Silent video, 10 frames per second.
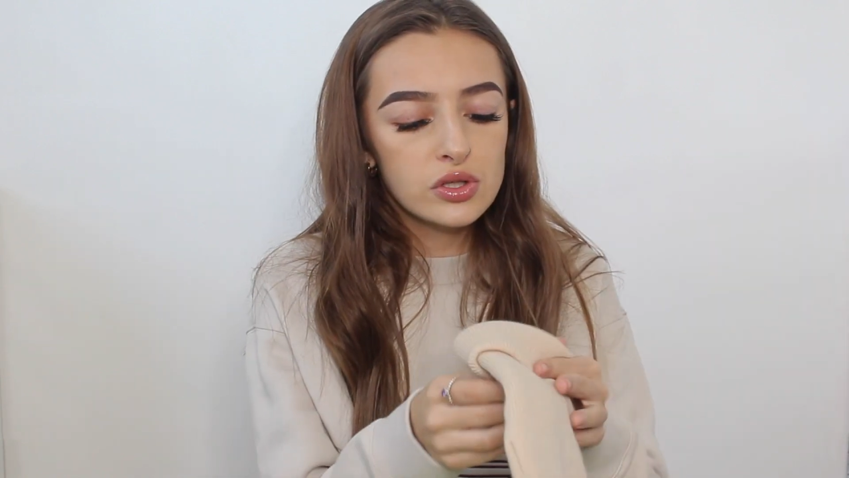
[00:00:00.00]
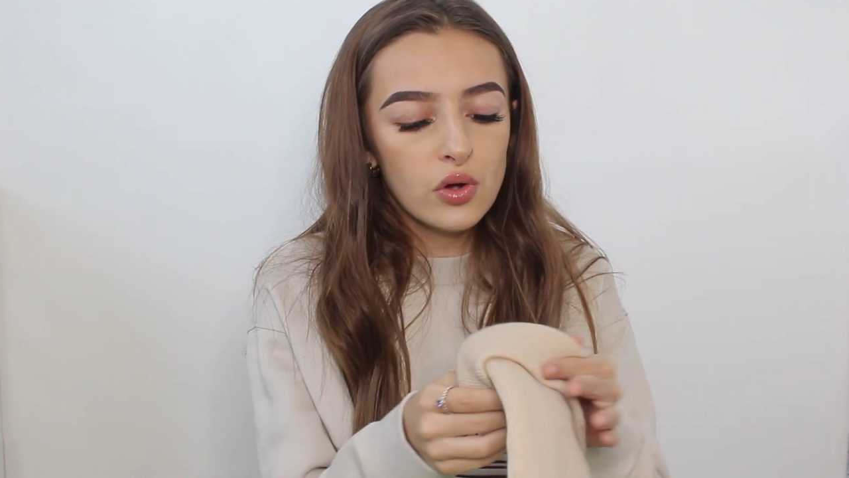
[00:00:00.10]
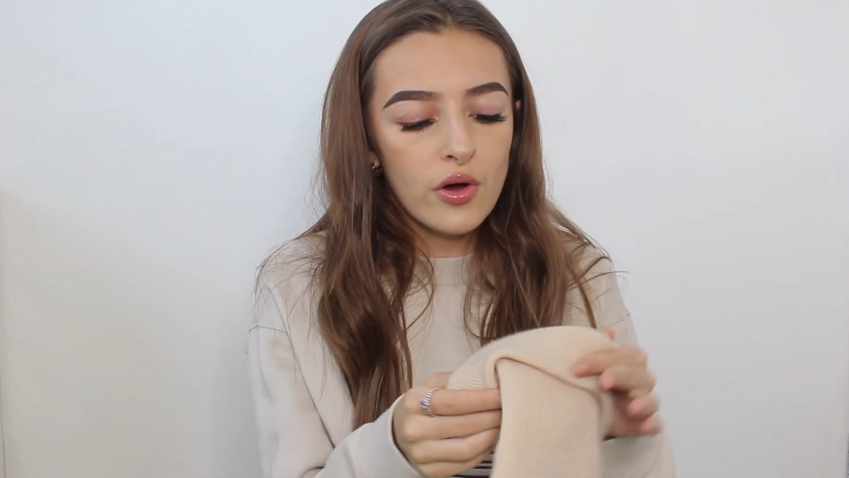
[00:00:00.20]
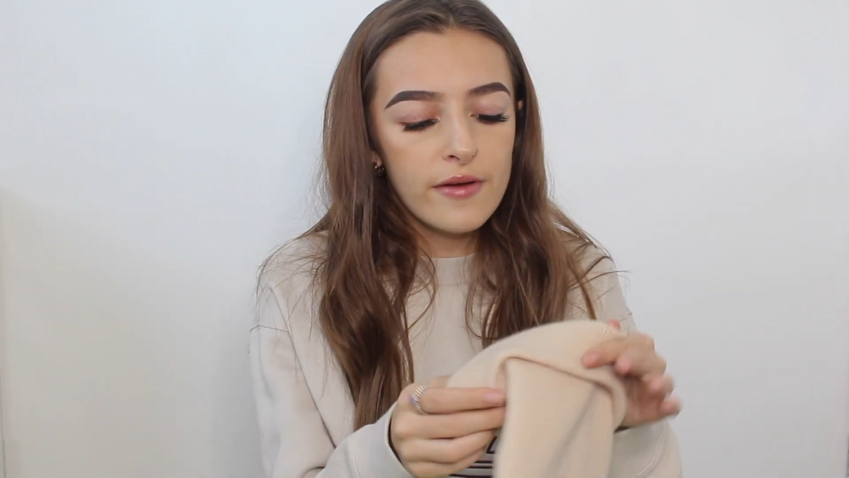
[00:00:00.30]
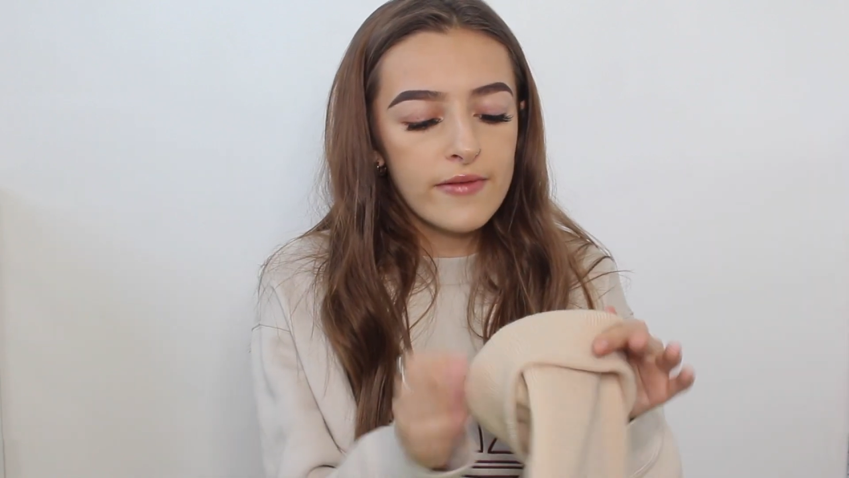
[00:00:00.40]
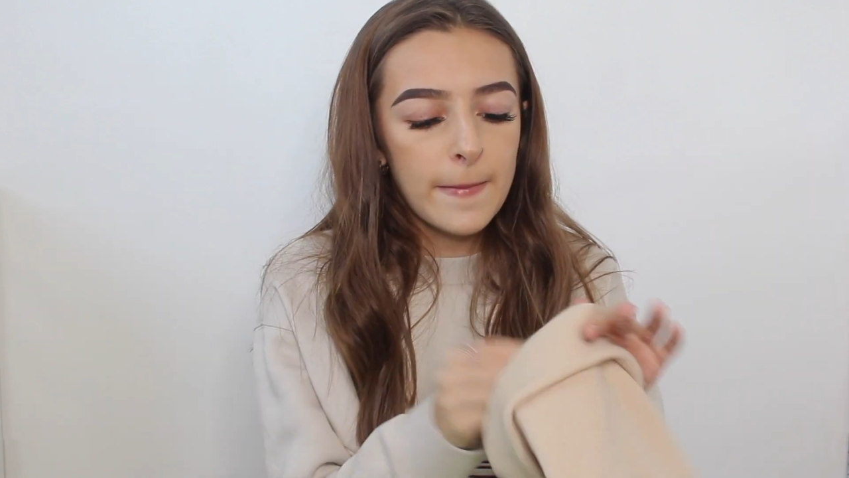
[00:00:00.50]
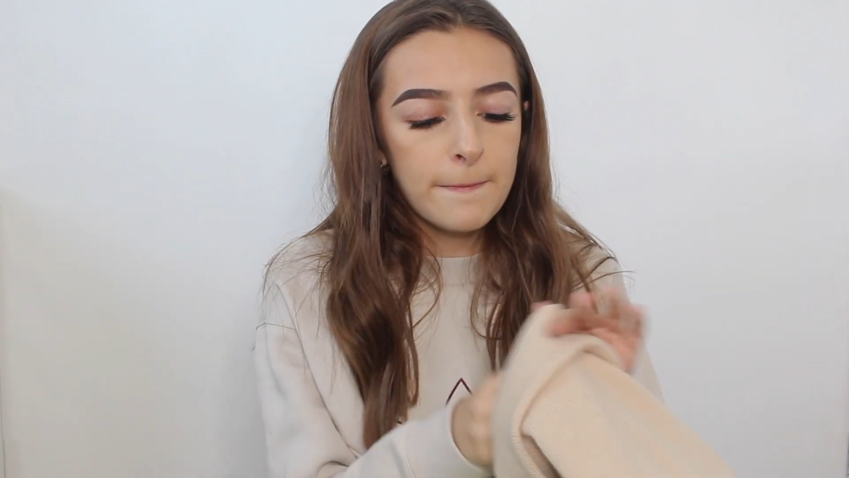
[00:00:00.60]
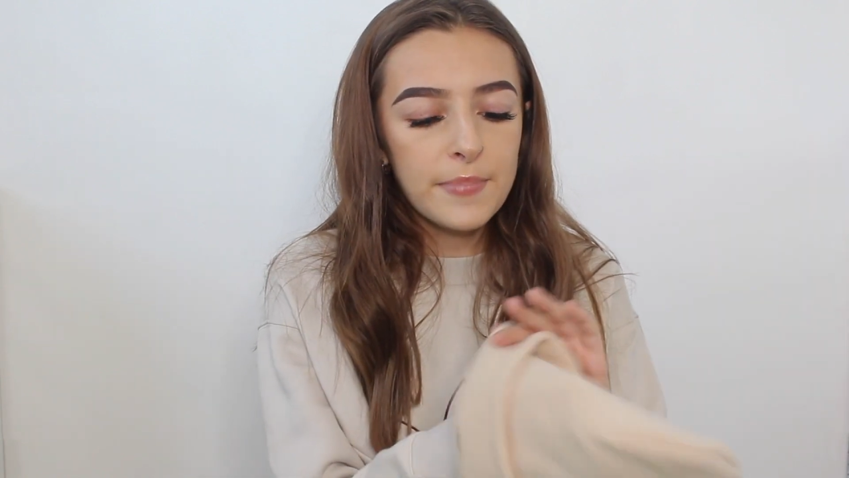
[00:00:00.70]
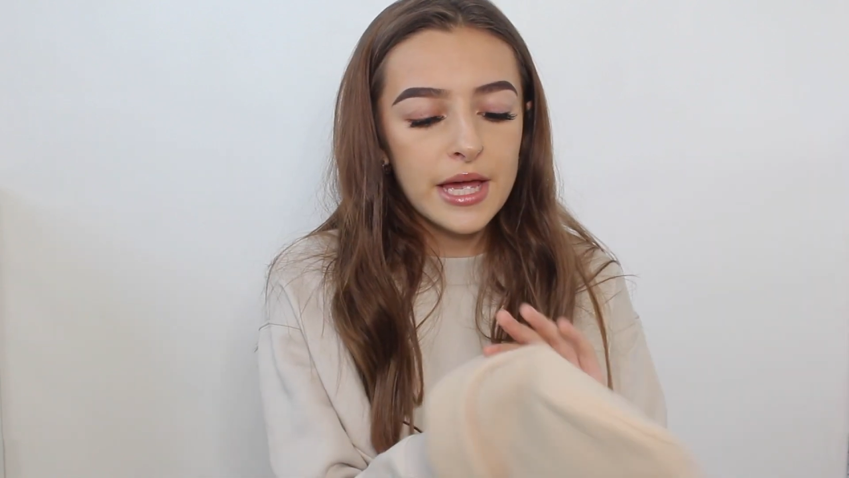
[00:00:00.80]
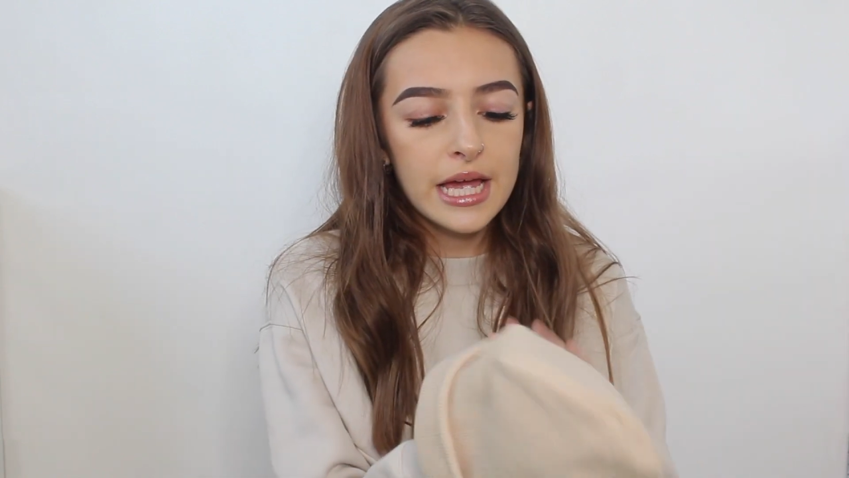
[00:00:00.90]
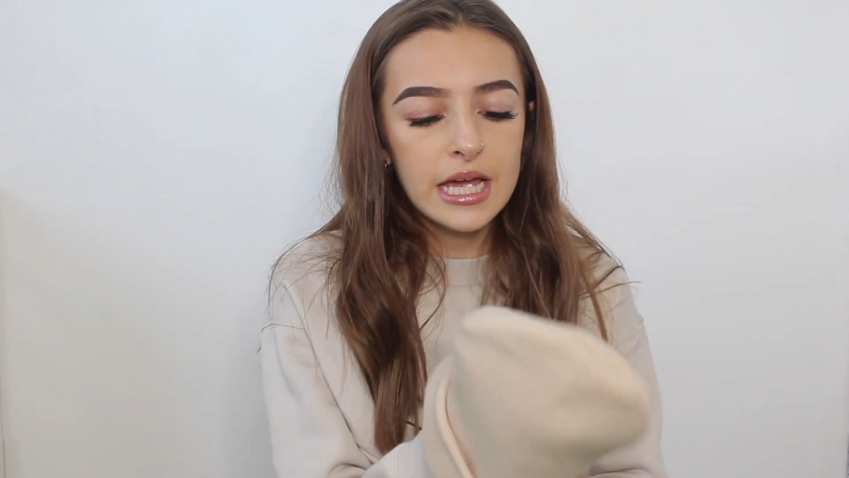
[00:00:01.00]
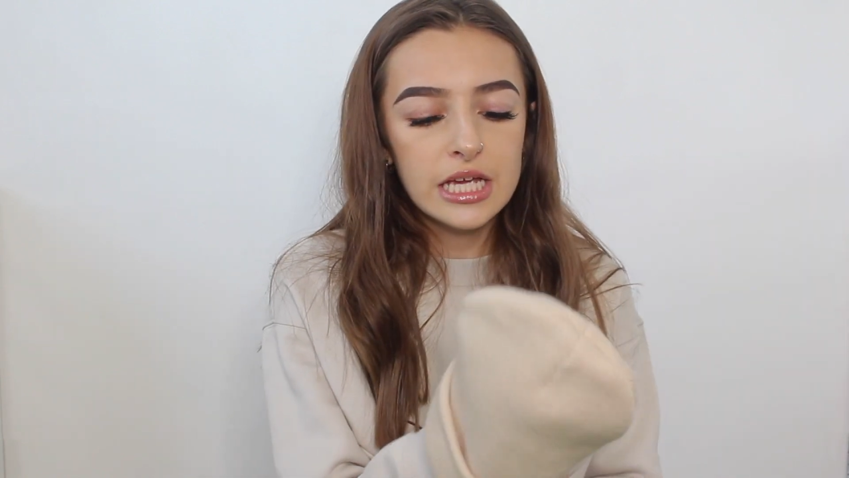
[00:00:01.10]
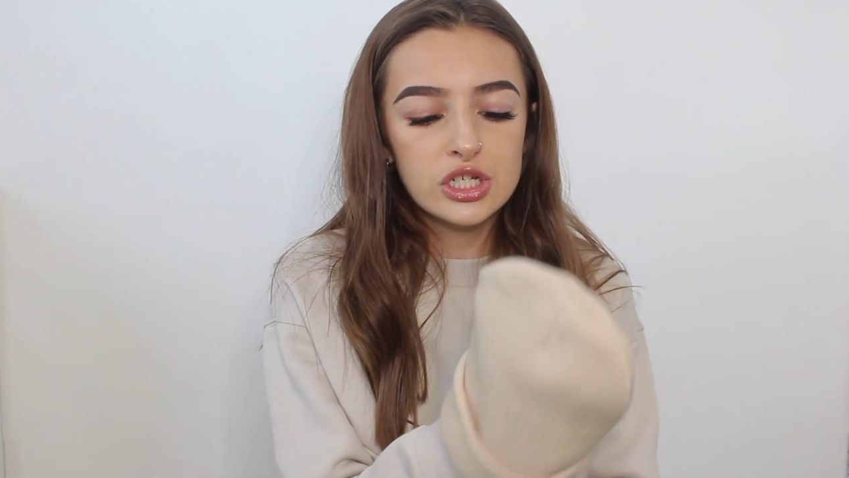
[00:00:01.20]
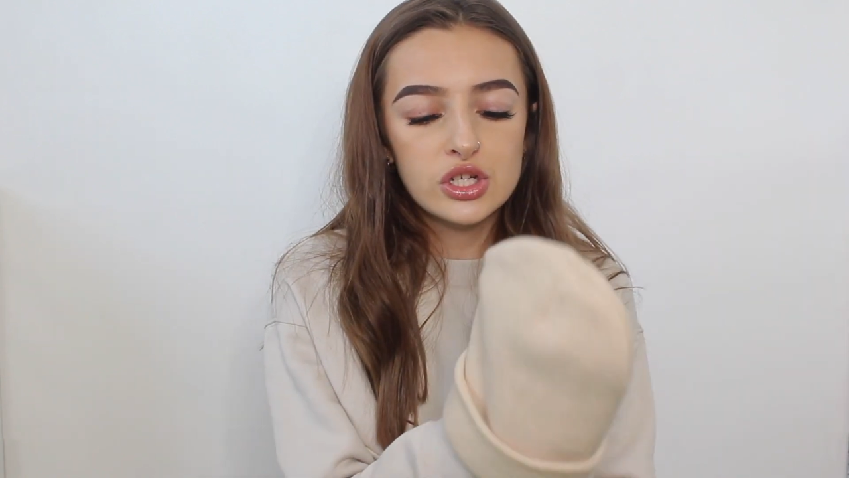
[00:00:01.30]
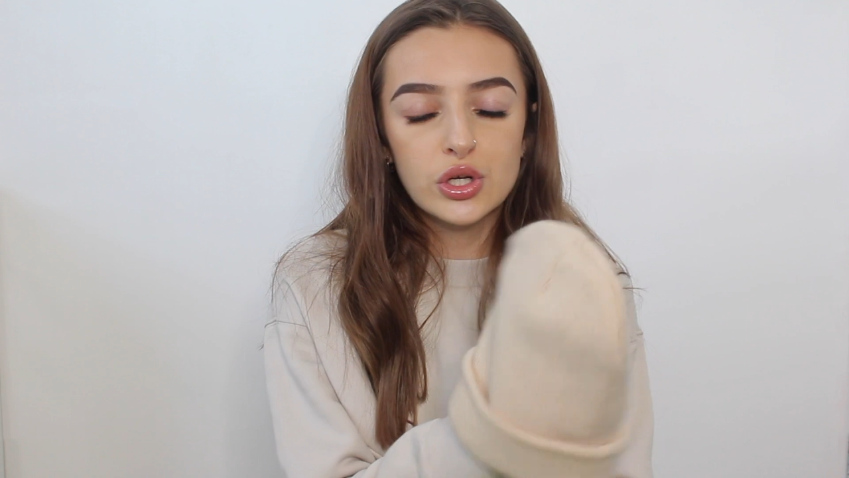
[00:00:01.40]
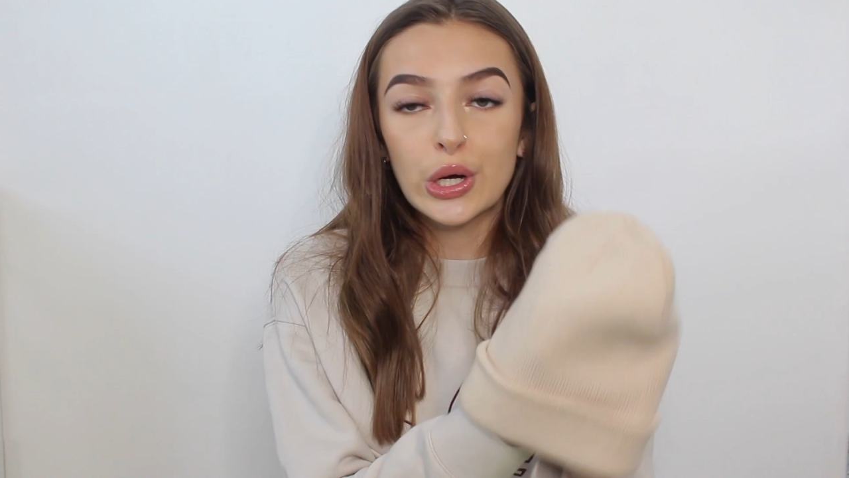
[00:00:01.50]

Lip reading: sort of beige